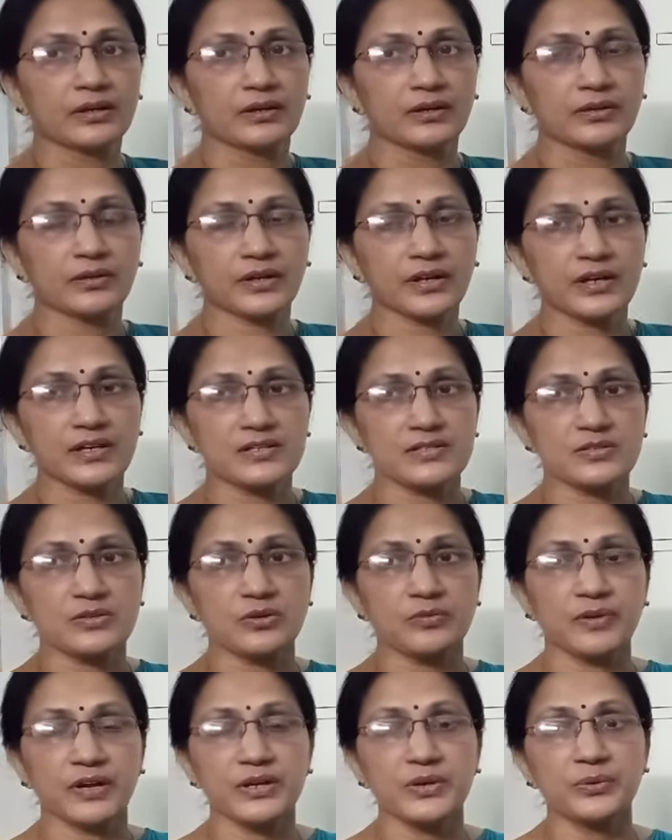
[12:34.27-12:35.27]
Okay, so
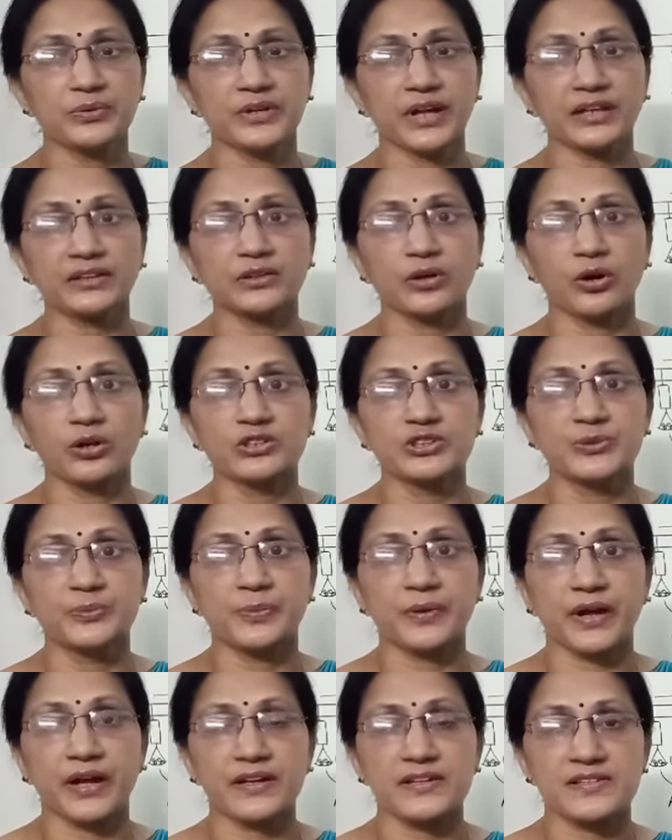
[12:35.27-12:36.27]
when you take the
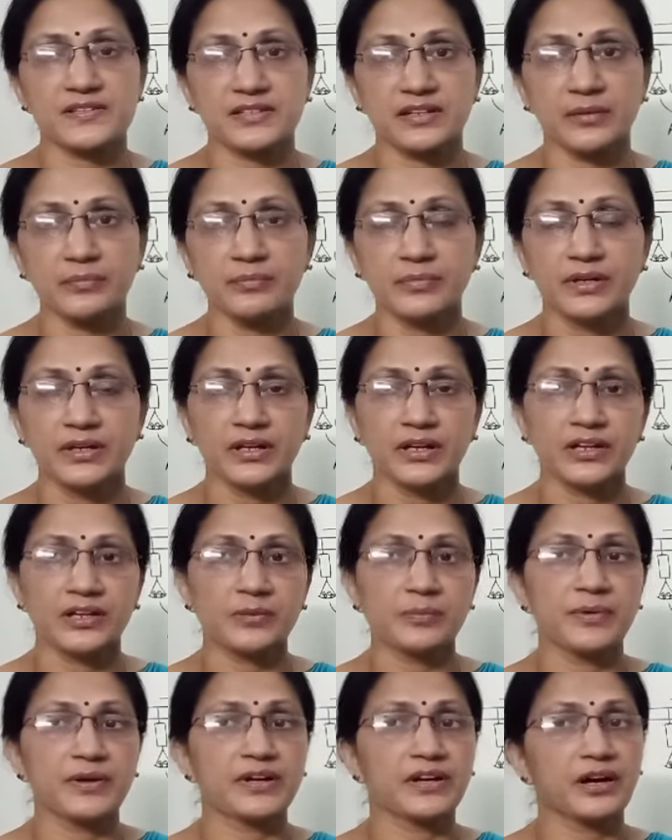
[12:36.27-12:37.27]
algebraic sum, it
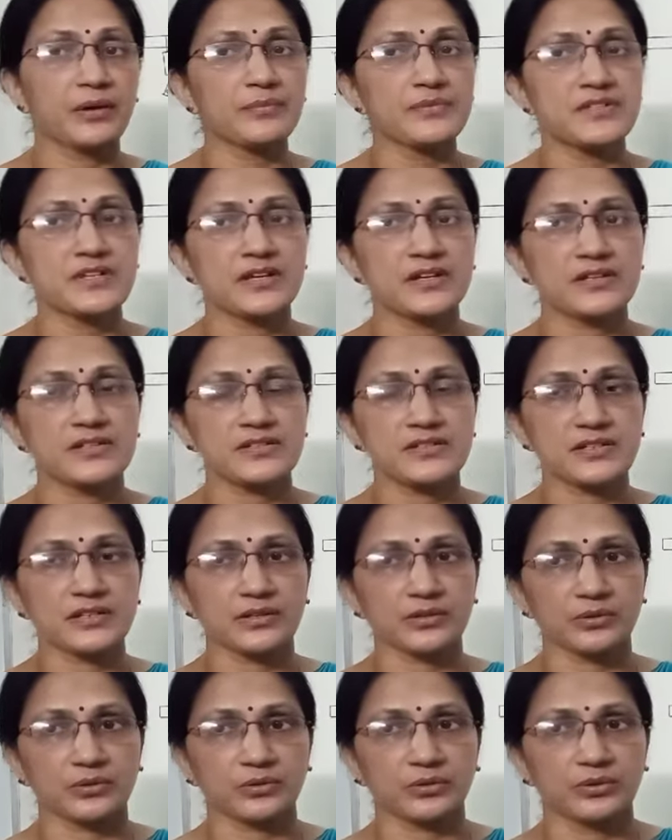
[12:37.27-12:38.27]
becomes
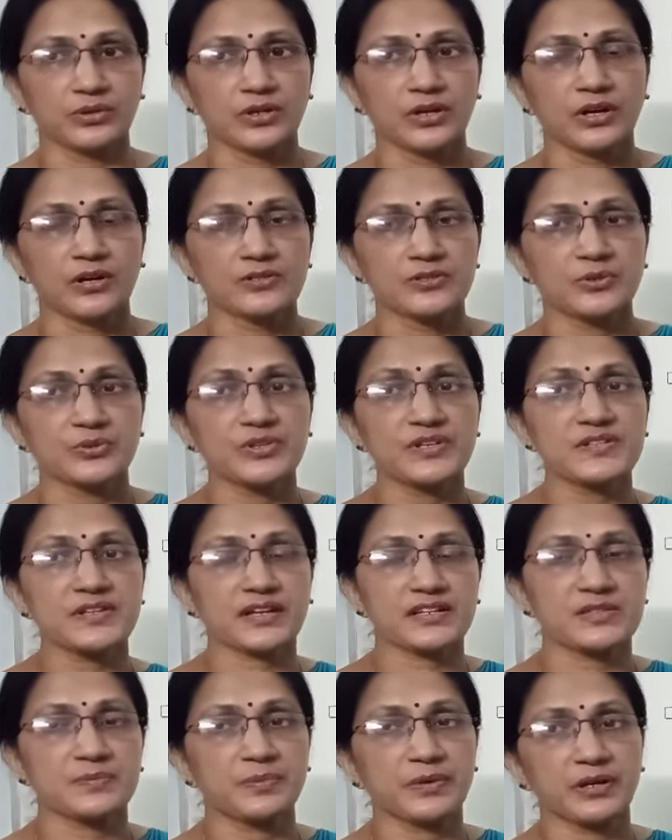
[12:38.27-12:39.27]
0. So this
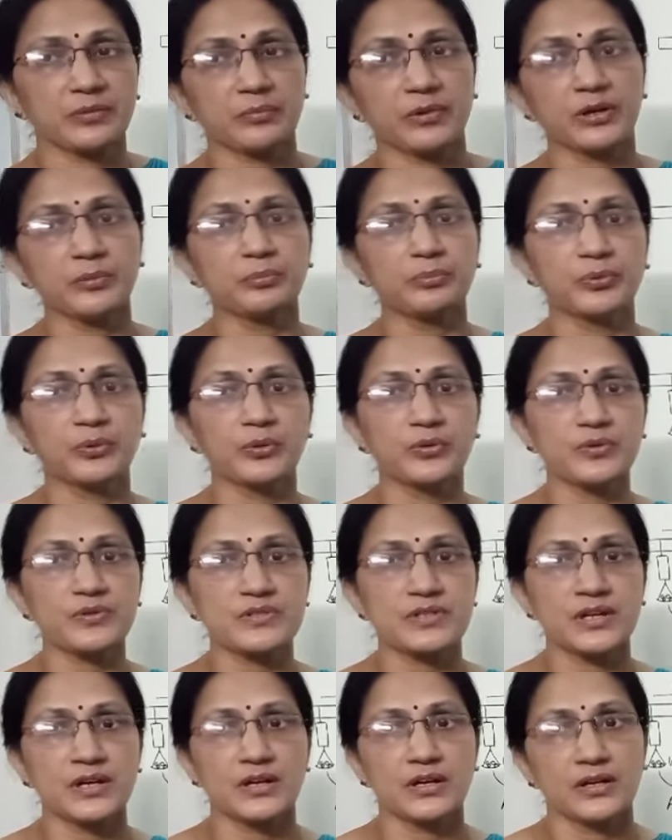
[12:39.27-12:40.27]
experiment proves
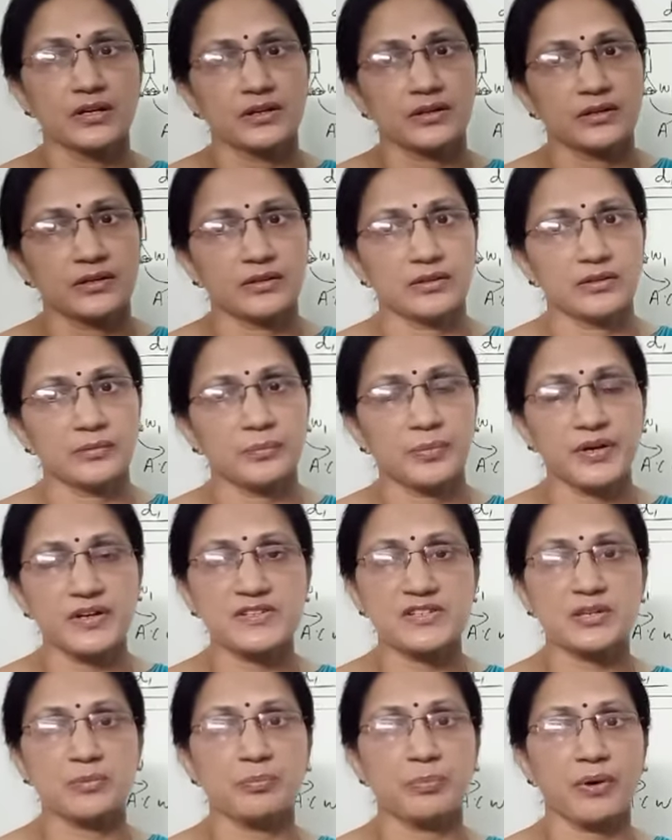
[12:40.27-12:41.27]

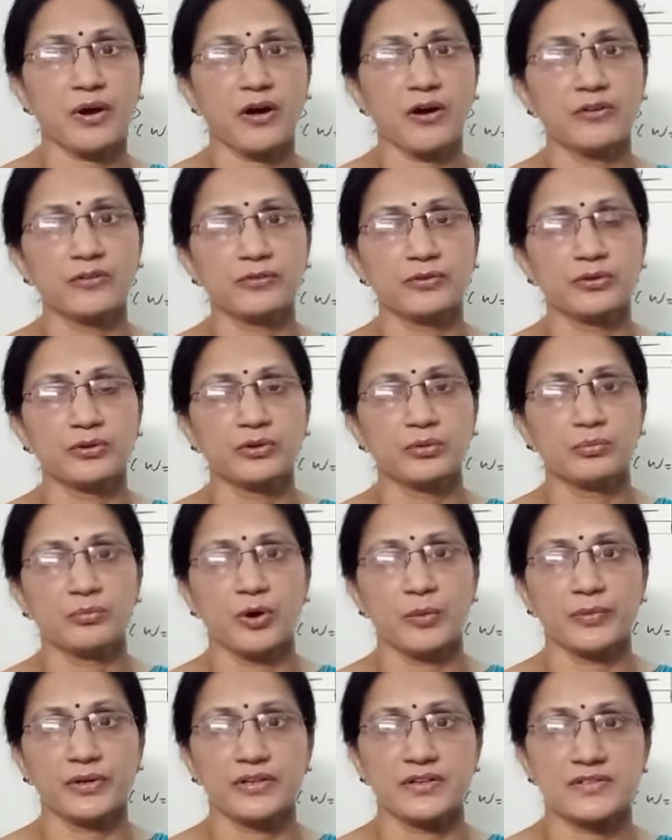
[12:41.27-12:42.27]
principle of
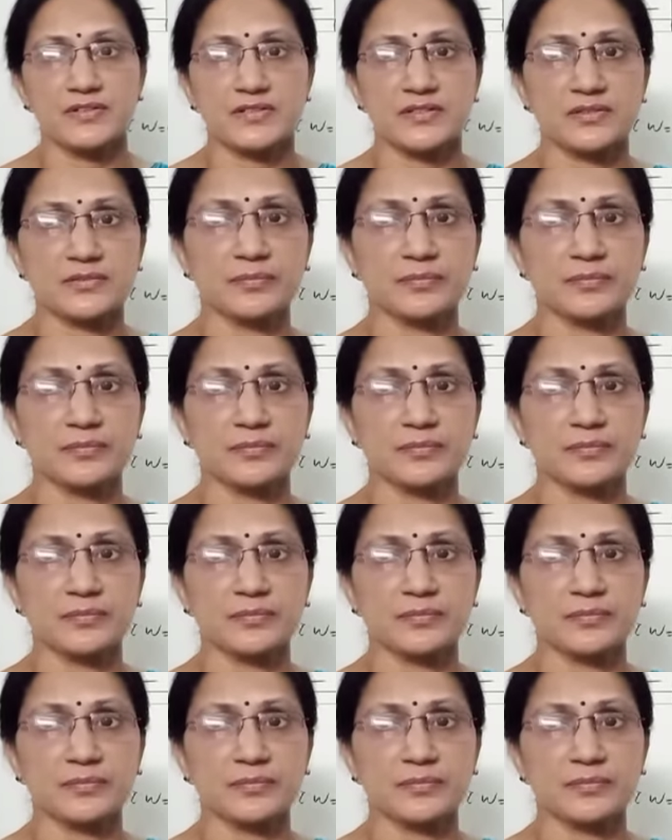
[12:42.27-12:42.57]
moments.